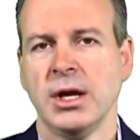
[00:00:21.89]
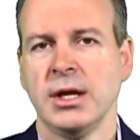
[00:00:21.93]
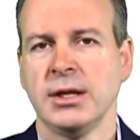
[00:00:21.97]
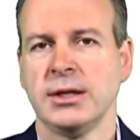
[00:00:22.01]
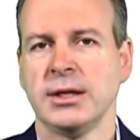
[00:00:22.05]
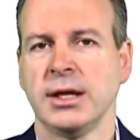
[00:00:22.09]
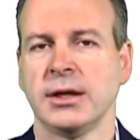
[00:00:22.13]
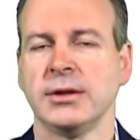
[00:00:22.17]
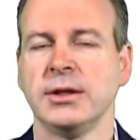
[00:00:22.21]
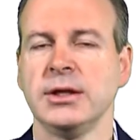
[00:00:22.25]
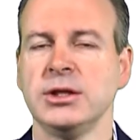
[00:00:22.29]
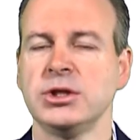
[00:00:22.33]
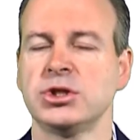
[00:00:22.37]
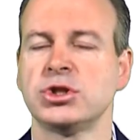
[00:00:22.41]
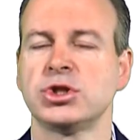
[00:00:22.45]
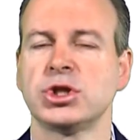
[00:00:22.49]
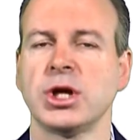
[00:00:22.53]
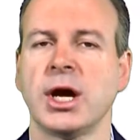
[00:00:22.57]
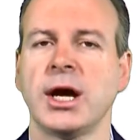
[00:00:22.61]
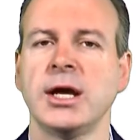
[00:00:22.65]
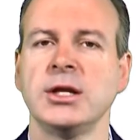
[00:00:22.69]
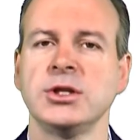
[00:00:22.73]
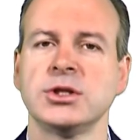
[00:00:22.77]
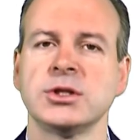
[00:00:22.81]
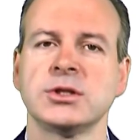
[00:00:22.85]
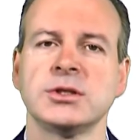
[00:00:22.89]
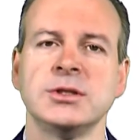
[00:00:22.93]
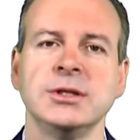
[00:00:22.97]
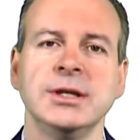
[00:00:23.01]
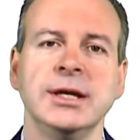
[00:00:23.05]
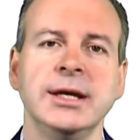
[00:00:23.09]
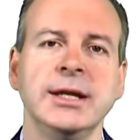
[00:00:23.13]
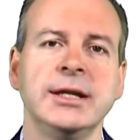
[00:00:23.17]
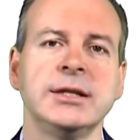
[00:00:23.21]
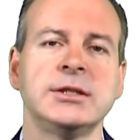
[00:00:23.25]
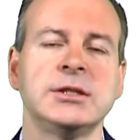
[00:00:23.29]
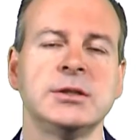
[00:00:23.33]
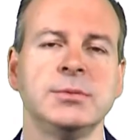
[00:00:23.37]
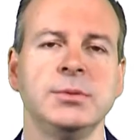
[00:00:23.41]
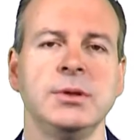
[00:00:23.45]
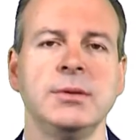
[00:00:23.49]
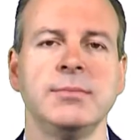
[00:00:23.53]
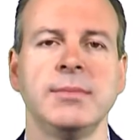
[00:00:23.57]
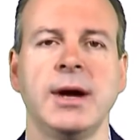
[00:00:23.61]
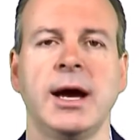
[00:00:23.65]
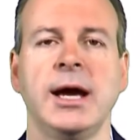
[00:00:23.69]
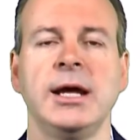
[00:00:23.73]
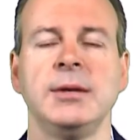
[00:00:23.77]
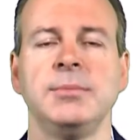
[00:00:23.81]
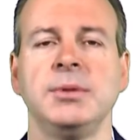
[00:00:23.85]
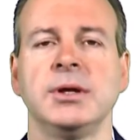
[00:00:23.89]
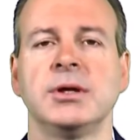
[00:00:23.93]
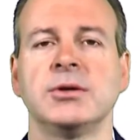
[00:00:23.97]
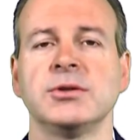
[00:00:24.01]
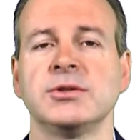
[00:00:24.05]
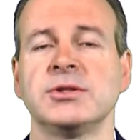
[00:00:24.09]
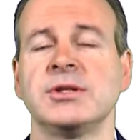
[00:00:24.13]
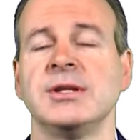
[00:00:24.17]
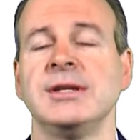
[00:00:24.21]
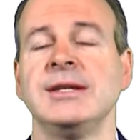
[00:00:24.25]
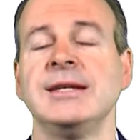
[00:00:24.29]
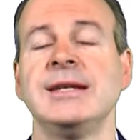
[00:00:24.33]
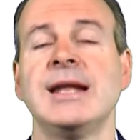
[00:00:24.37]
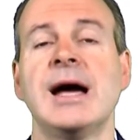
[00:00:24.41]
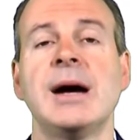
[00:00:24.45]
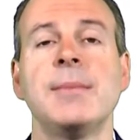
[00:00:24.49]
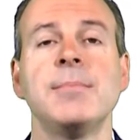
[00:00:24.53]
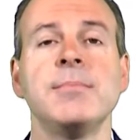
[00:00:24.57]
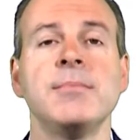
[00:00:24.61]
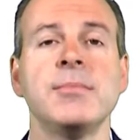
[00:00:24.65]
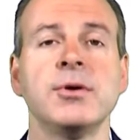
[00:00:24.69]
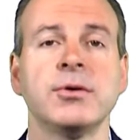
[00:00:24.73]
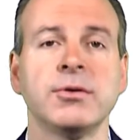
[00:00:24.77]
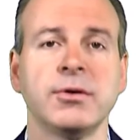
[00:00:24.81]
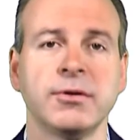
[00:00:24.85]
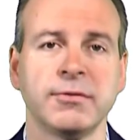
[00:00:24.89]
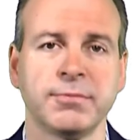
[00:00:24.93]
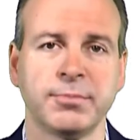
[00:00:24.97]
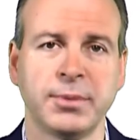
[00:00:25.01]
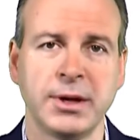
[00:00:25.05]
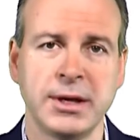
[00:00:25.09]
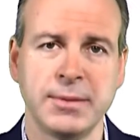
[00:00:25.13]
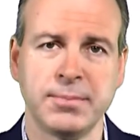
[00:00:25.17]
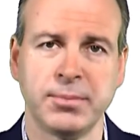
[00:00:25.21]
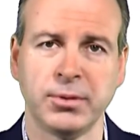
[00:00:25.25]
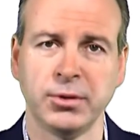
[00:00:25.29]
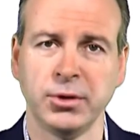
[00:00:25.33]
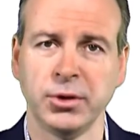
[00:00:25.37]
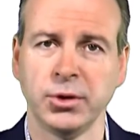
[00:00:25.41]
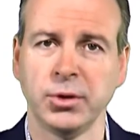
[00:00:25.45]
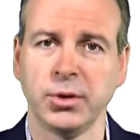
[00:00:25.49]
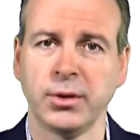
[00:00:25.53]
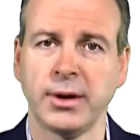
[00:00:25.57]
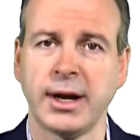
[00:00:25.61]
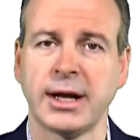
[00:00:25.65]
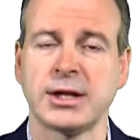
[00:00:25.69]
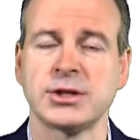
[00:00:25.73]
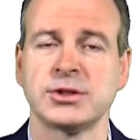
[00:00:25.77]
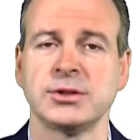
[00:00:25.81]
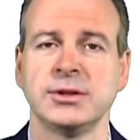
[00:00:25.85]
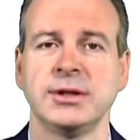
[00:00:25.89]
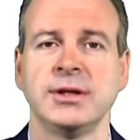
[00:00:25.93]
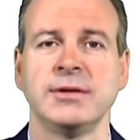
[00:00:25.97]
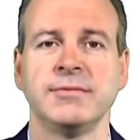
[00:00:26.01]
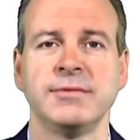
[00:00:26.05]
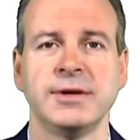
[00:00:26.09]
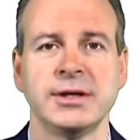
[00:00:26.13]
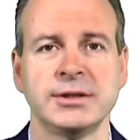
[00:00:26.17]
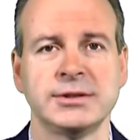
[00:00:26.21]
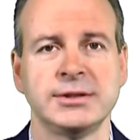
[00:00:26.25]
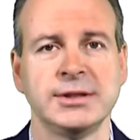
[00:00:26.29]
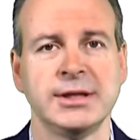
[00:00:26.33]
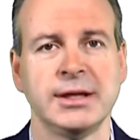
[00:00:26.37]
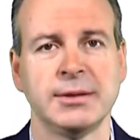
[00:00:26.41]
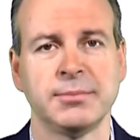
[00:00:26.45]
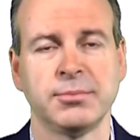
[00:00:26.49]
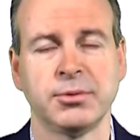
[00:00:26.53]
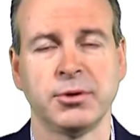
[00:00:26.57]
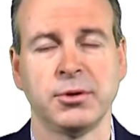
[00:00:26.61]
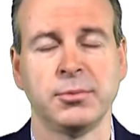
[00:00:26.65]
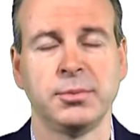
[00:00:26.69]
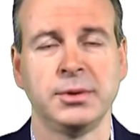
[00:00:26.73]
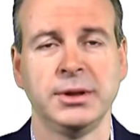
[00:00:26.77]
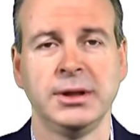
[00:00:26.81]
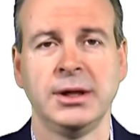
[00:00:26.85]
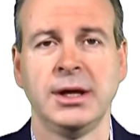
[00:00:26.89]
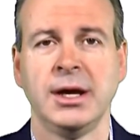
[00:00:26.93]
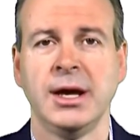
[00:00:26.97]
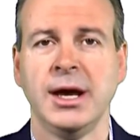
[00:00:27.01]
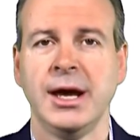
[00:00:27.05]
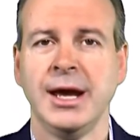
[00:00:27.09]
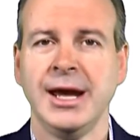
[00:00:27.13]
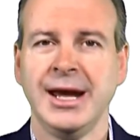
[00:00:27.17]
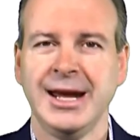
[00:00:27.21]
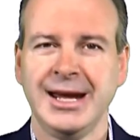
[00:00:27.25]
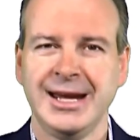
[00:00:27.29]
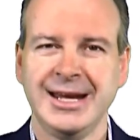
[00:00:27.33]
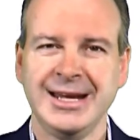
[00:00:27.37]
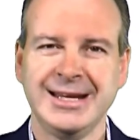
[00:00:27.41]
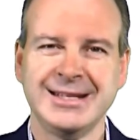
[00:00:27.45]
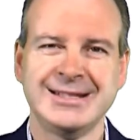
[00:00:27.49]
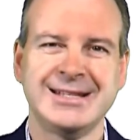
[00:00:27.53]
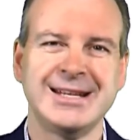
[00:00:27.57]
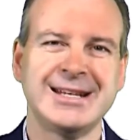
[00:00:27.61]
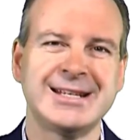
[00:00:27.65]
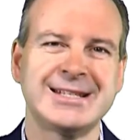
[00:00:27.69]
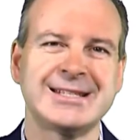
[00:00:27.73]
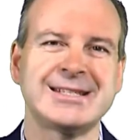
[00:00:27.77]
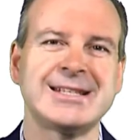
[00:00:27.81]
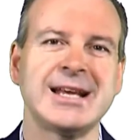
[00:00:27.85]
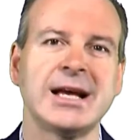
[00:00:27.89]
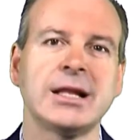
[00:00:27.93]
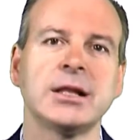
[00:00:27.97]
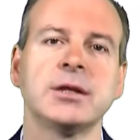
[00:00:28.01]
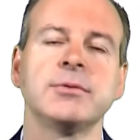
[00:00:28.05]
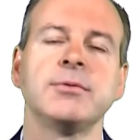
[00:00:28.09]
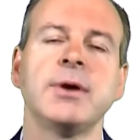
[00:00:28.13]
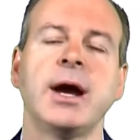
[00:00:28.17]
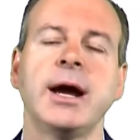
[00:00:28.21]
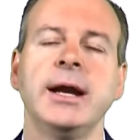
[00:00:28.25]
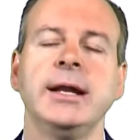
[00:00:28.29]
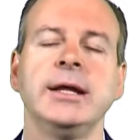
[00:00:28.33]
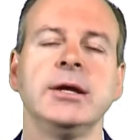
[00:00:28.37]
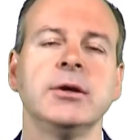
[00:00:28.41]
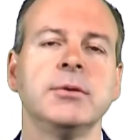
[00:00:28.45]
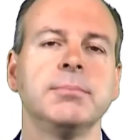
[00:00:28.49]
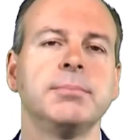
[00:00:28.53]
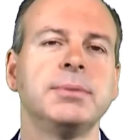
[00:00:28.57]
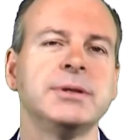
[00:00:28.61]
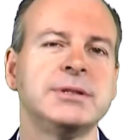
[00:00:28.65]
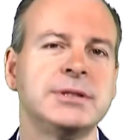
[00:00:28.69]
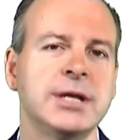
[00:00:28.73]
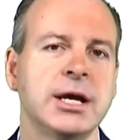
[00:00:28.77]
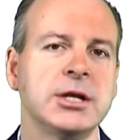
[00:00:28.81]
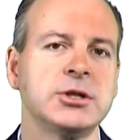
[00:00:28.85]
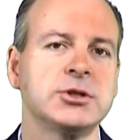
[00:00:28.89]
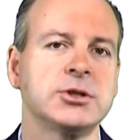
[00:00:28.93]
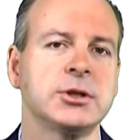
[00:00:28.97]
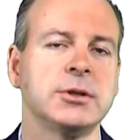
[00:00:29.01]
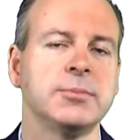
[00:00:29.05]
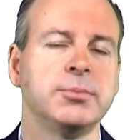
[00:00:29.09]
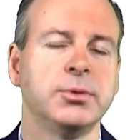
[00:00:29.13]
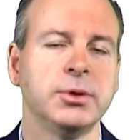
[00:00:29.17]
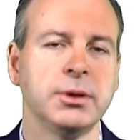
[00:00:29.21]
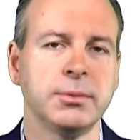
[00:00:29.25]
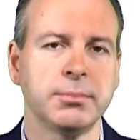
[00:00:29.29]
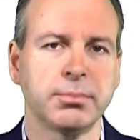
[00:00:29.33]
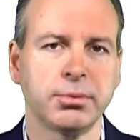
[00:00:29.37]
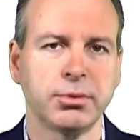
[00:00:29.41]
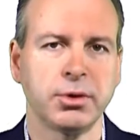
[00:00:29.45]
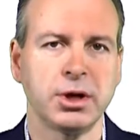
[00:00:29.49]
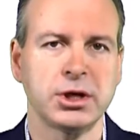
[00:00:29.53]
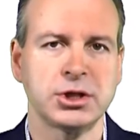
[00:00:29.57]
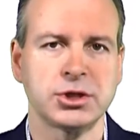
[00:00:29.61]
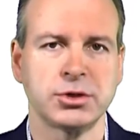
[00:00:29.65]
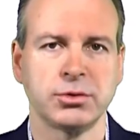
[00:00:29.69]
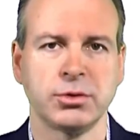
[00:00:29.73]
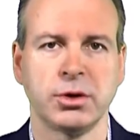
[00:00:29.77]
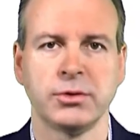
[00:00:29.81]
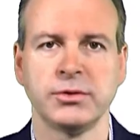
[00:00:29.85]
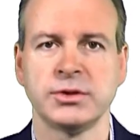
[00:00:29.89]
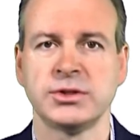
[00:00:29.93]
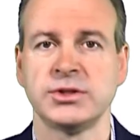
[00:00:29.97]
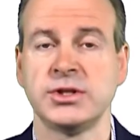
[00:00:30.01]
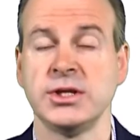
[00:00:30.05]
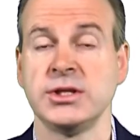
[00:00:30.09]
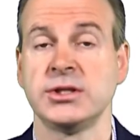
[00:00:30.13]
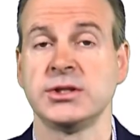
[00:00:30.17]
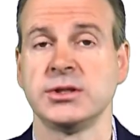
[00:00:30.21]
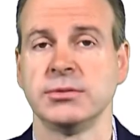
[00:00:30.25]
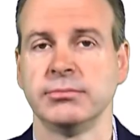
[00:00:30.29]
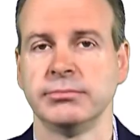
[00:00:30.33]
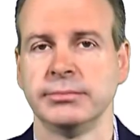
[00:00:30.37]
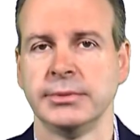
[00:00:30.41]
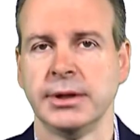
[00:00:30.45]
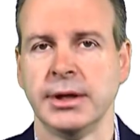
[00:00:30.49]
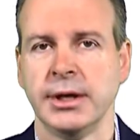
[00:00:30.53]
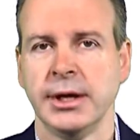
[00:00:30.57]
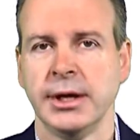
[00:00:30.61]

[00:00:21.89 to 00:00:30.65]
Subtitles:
Now, these changes needed to be made because the number of people who are actually investing in property is accelerating and potentially putting pressure on the system.